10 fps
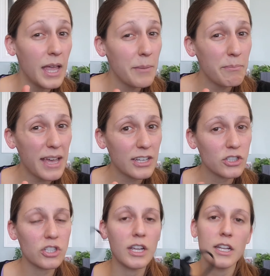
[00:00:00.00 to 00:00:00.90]

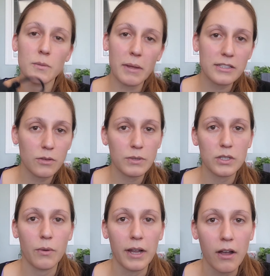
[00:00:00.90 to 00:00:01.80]
mesh, depends on what's
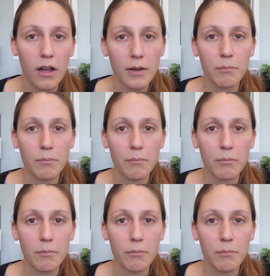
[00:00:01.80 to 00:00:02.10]
going on,